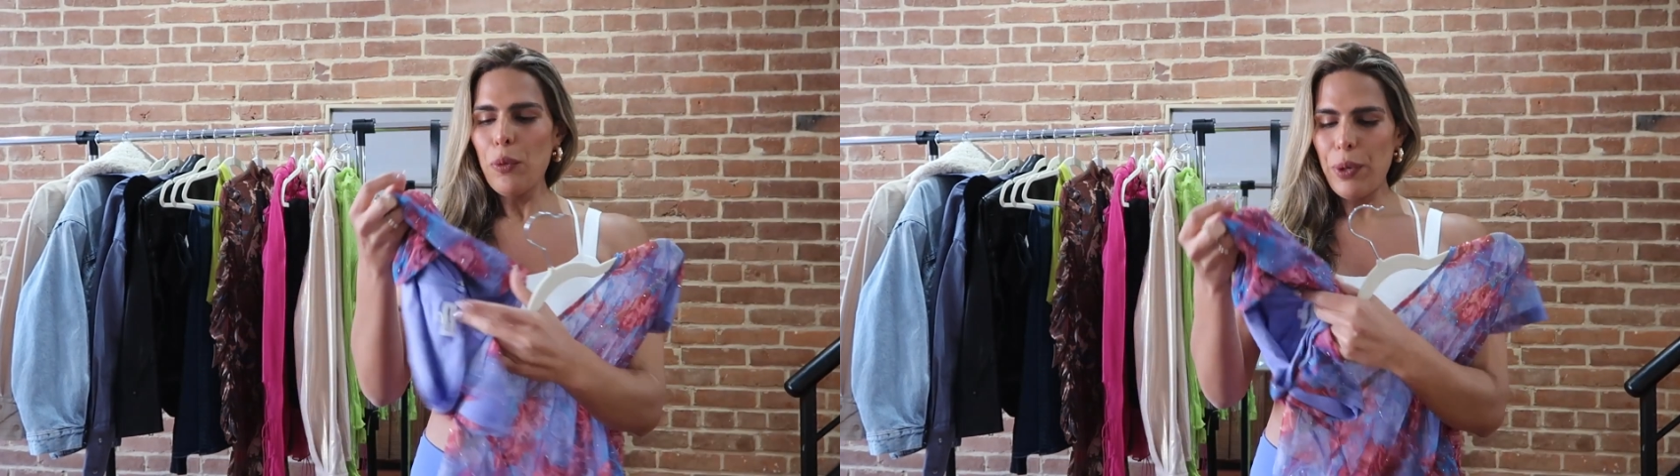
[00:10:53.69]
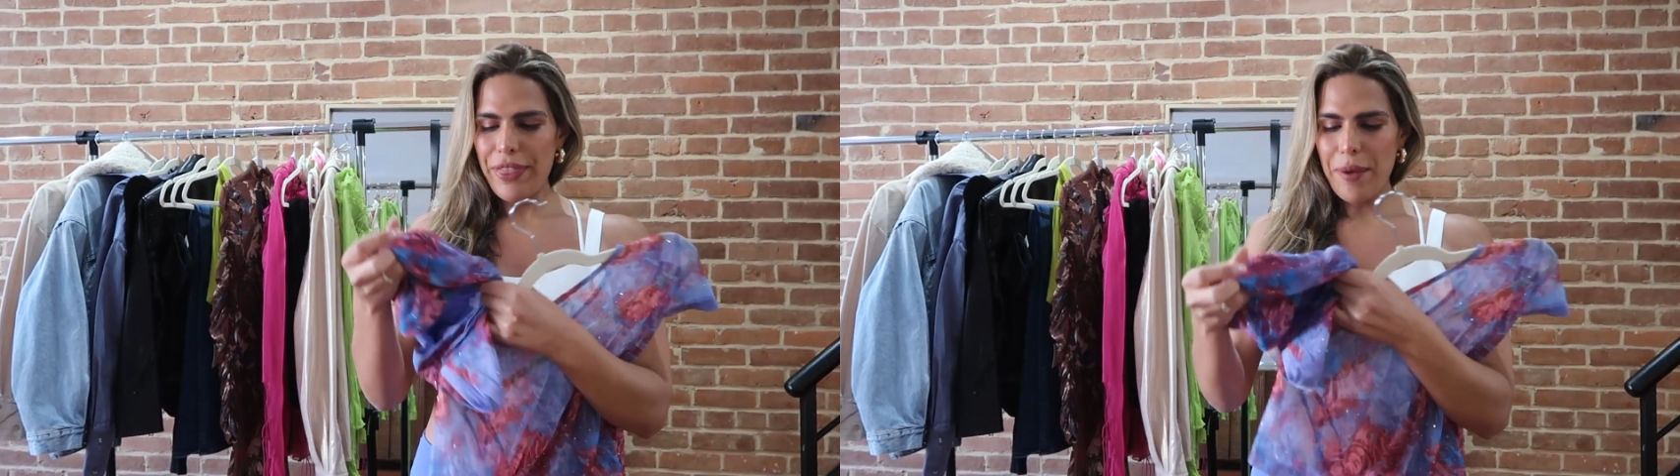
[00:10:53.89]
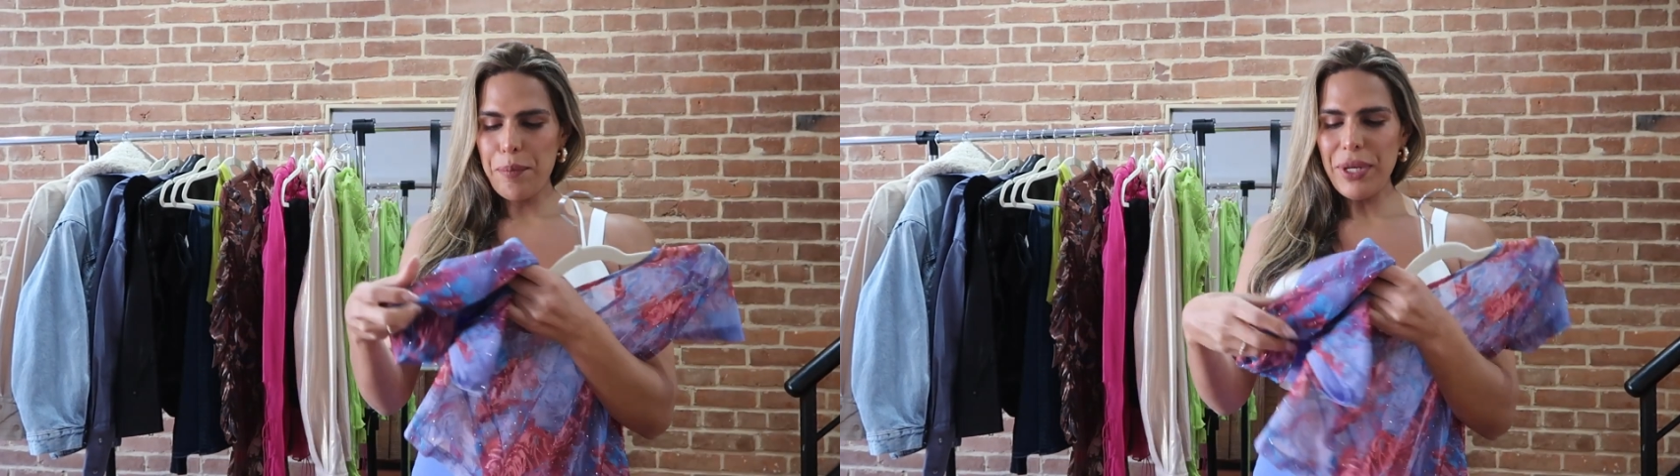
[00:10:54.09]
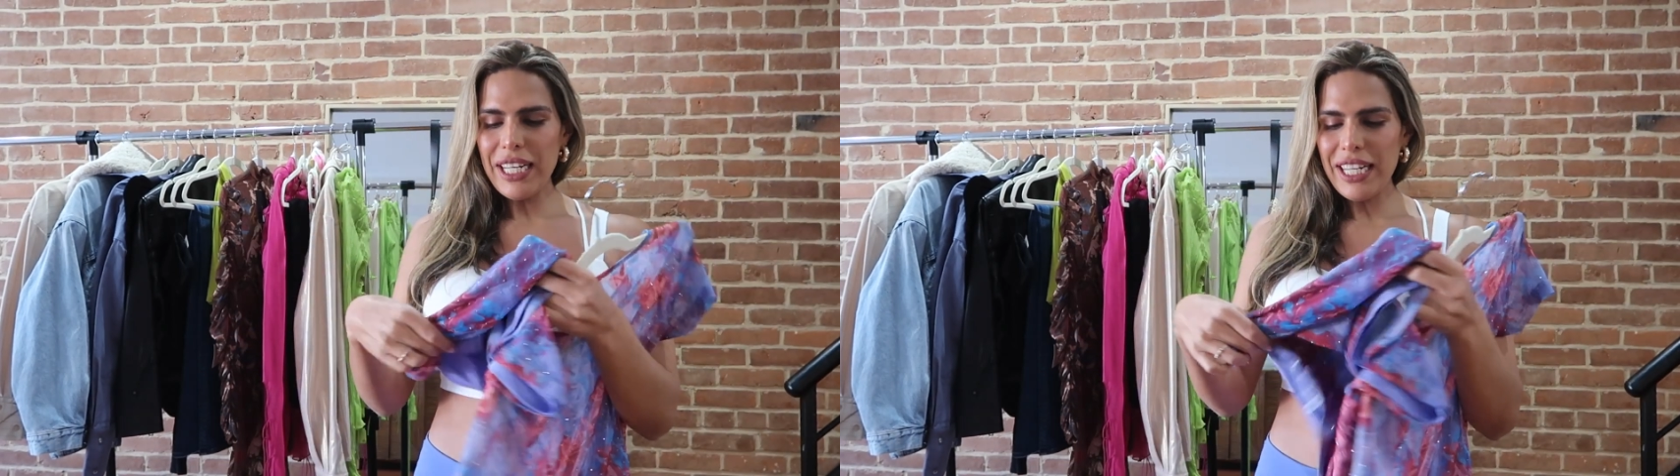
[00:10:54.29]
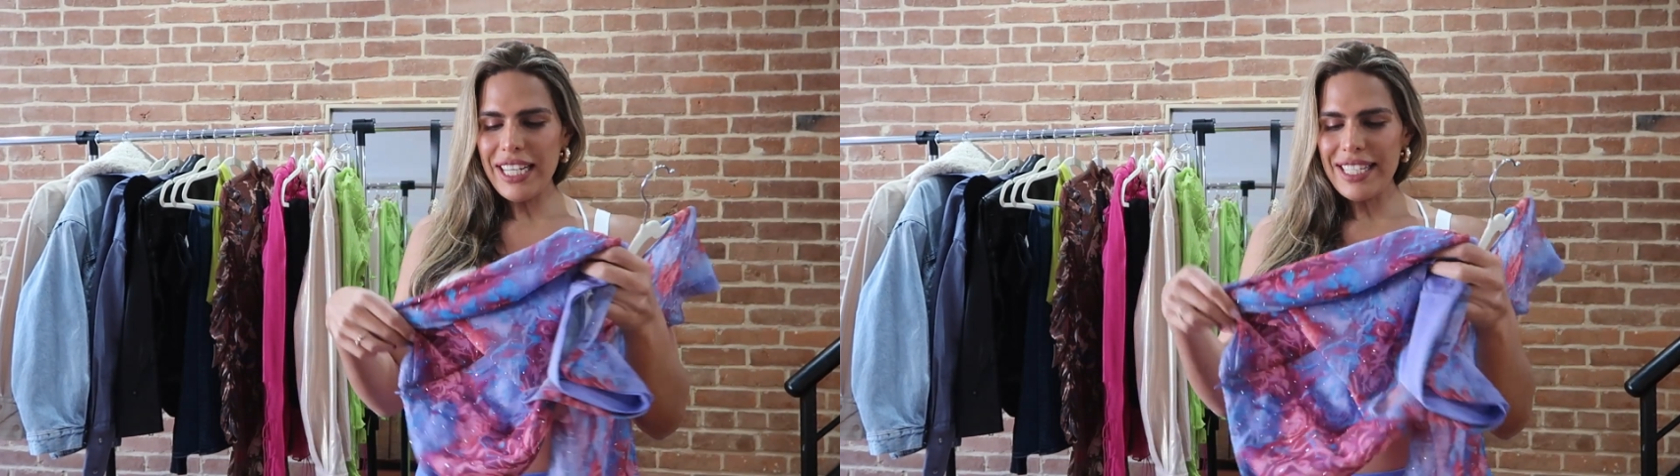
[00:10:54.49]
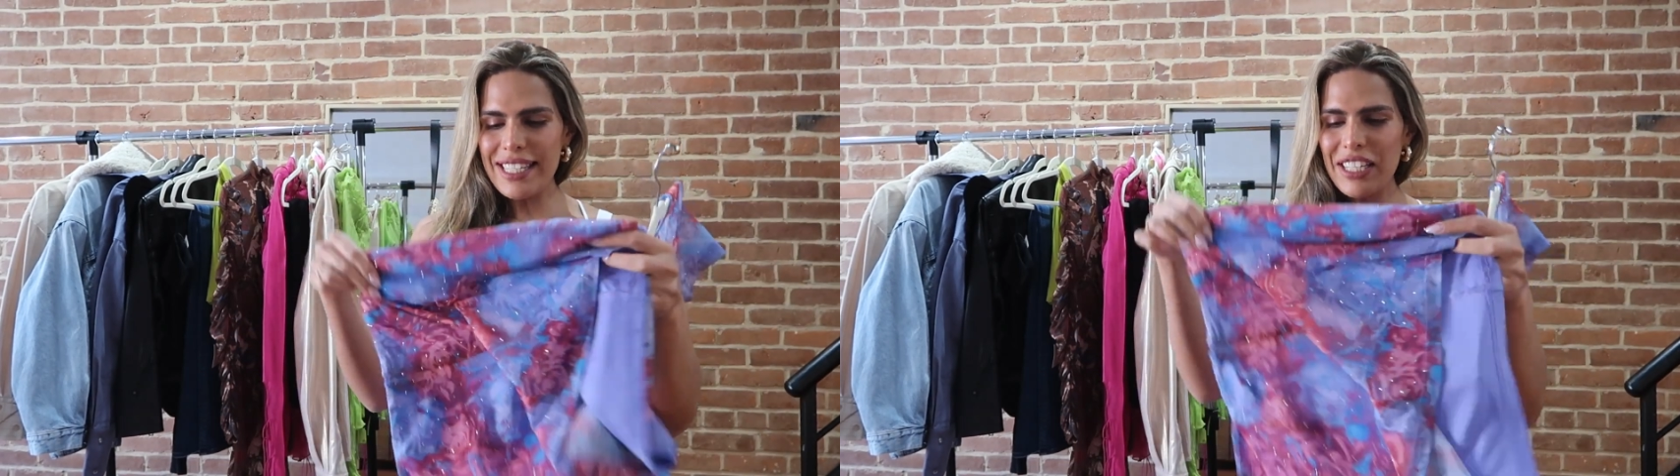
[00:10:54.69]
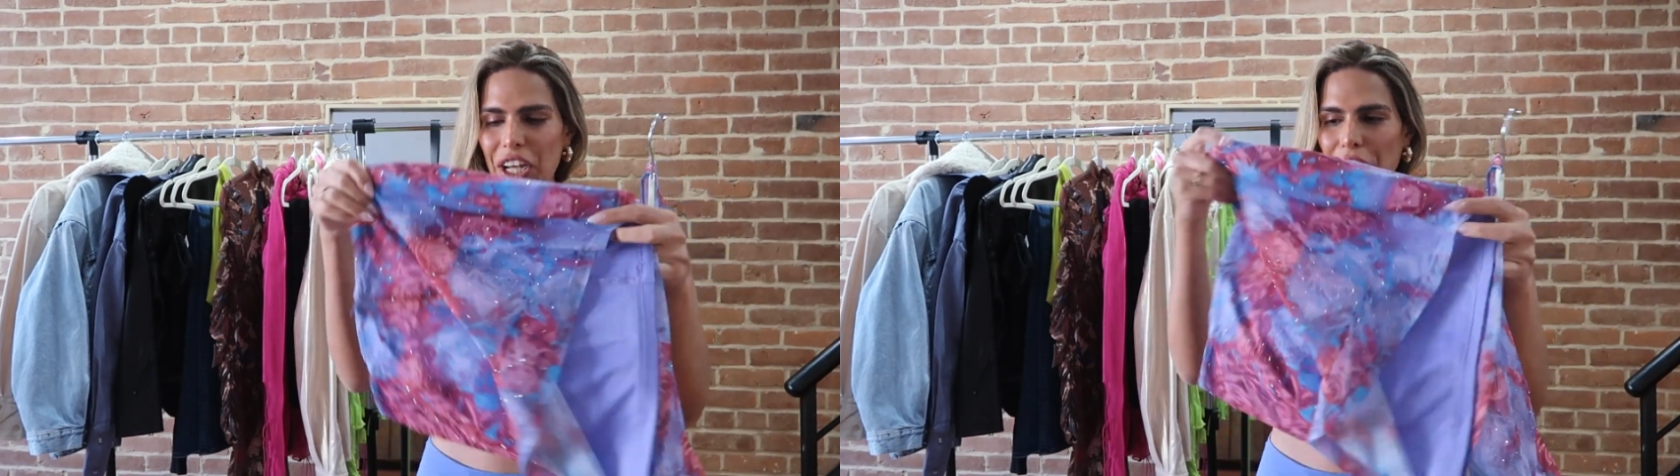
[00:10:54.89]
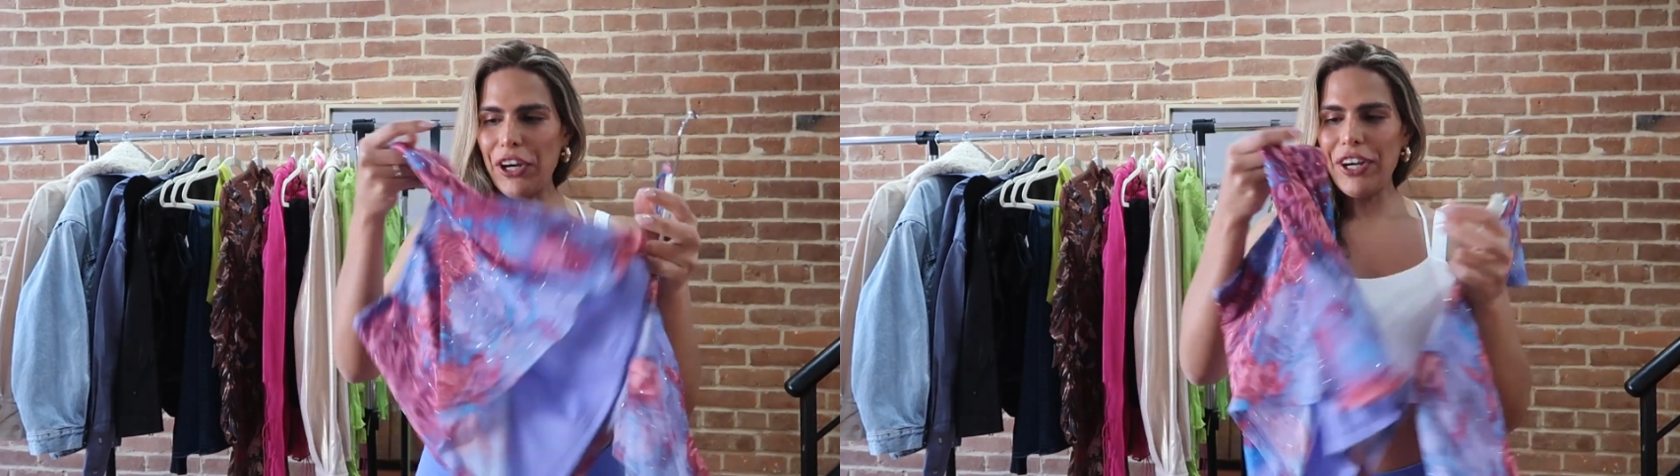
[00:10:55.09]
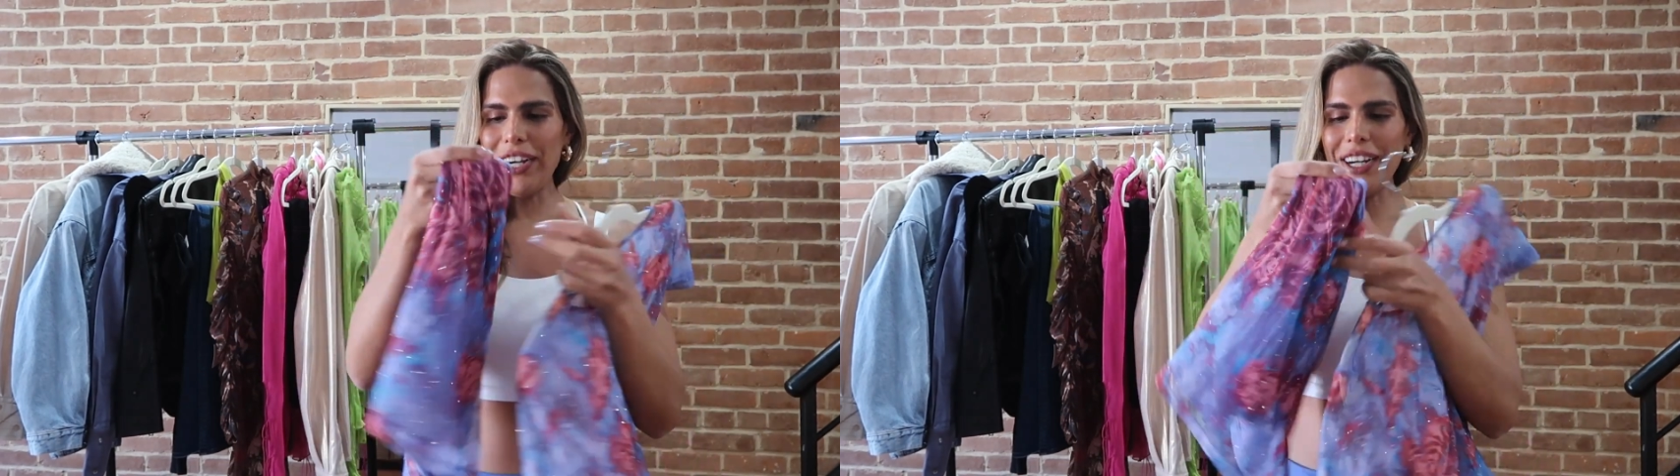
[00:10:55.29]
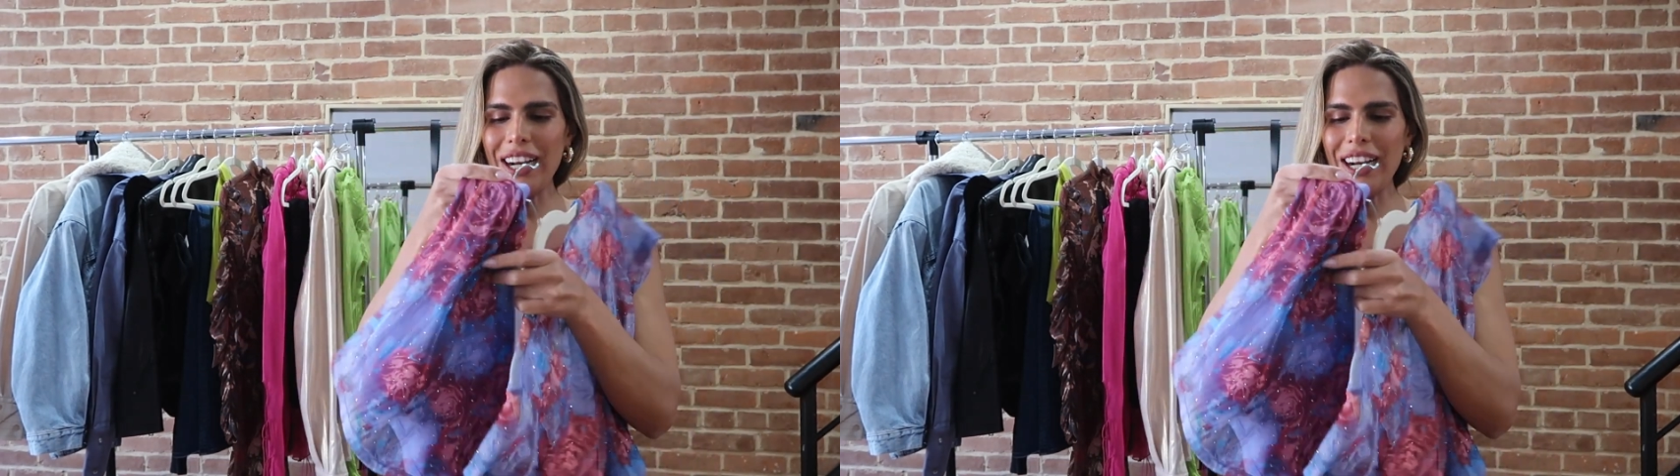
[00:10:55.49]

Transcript: with a mini skirt.